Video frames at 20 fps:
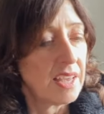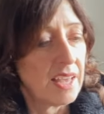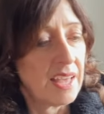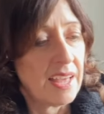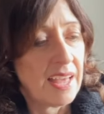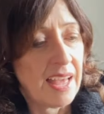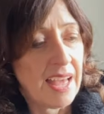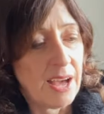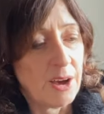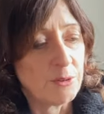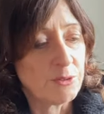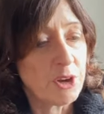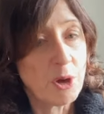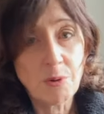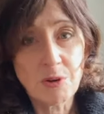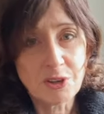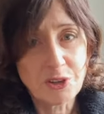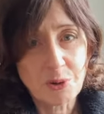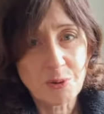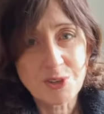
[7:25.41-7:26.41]
how
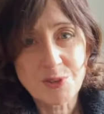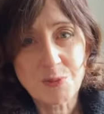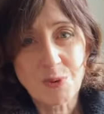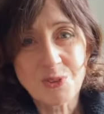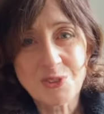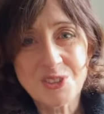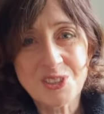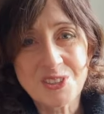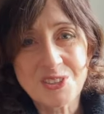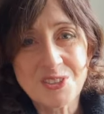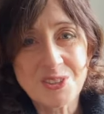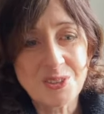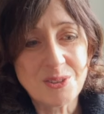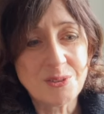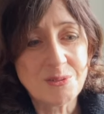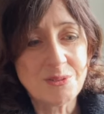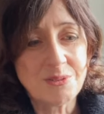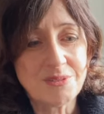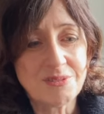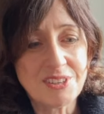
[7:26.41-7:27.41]
Noel had always wanted
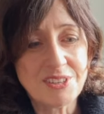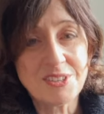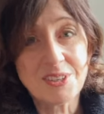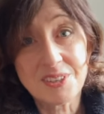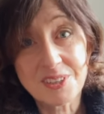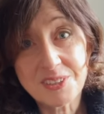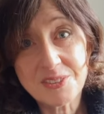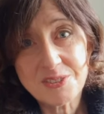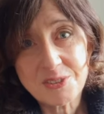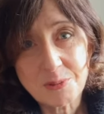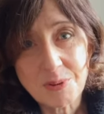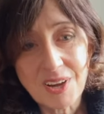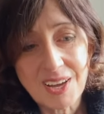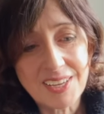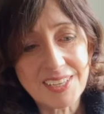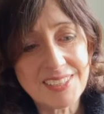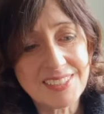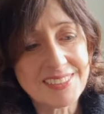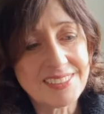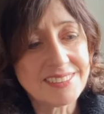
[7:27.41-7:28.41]
to return to
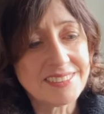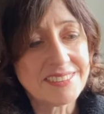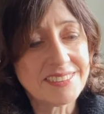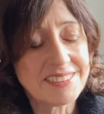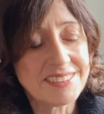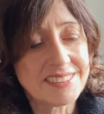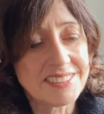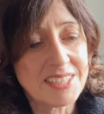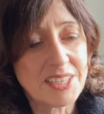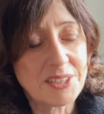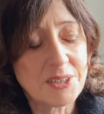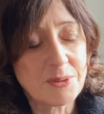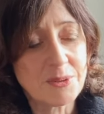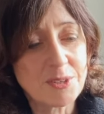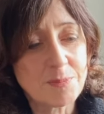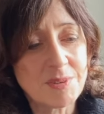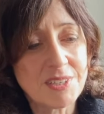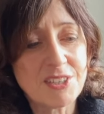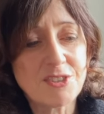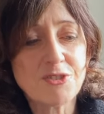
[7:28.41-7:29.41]
Ireland, and it had always
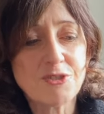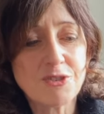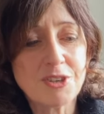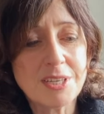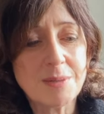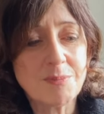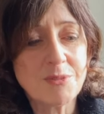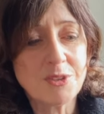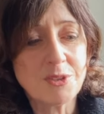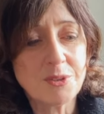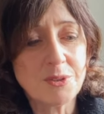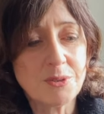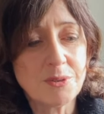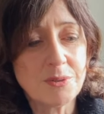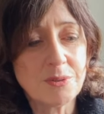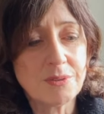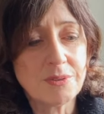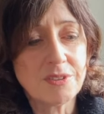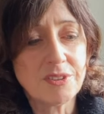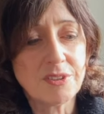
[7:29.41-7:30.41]
been his dream
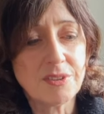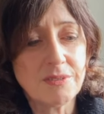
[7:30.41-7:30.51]
to